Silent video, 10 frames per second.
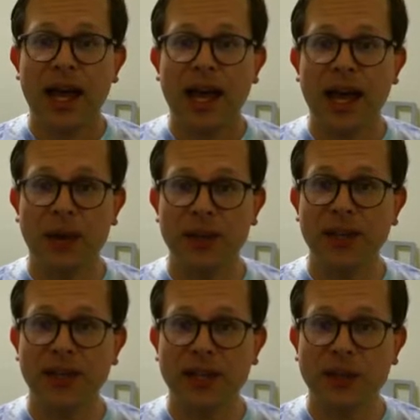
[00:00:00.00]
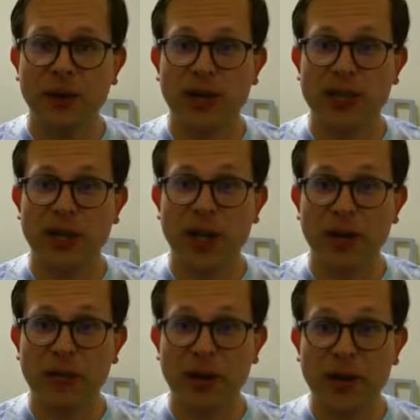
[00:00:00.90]
how to collect tokens in
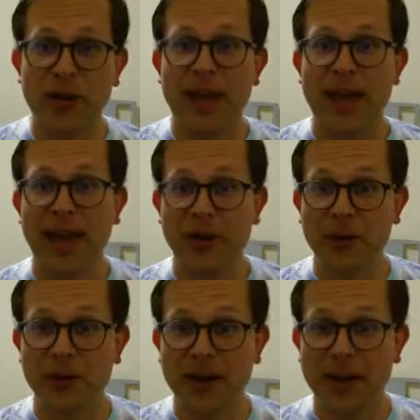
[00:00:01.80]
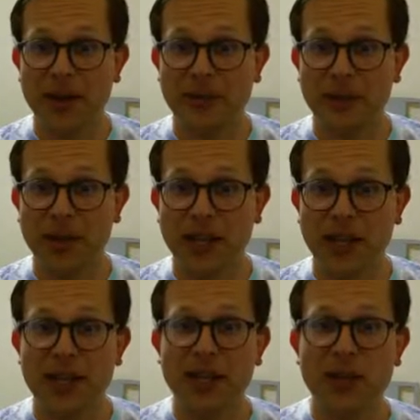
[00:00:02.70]
auto mode, how did it work out for
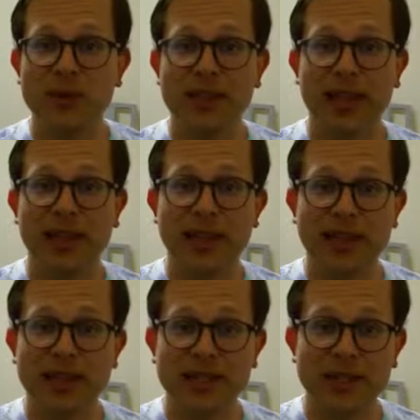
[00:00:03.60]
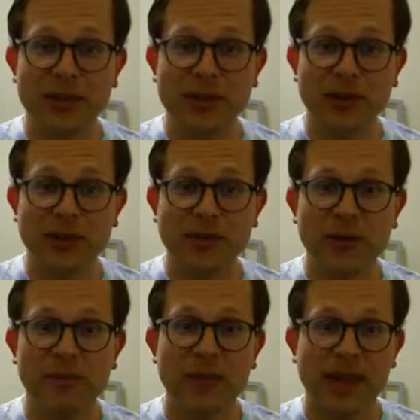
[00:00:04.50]
me using a Lucky 7
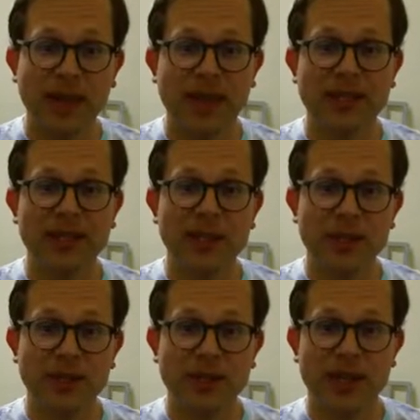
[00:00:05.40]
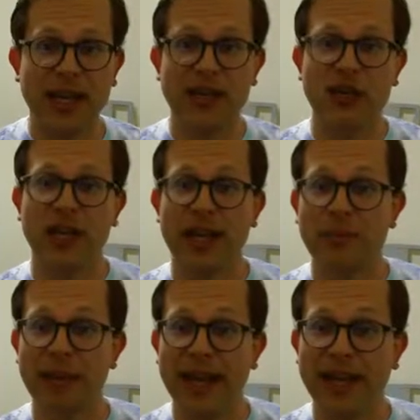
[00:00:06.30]
driver and using a Giant
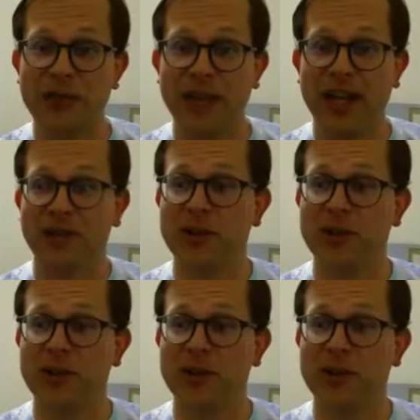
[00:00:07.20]
Banana driver.